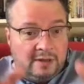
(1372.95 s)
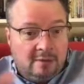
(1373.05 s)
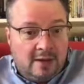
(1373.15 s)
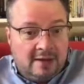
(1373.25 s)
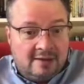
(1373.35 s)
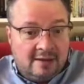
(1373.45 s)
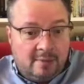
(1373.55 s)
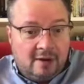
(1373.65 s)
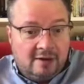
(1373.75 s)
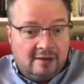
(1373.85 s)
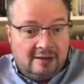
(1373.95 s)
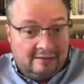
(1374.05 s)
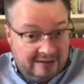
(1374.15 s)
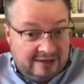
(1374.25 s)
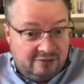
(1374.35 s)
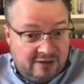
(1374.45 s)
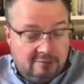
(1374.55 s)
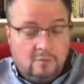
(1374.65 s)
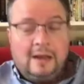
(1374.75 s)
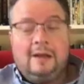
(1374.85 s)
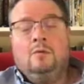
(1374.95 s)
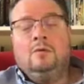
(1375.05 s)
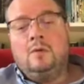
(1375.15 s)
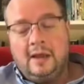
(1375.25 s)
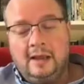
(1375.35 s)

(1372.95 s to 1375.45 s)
the wings and the bonnet. They're literally, wow, okay.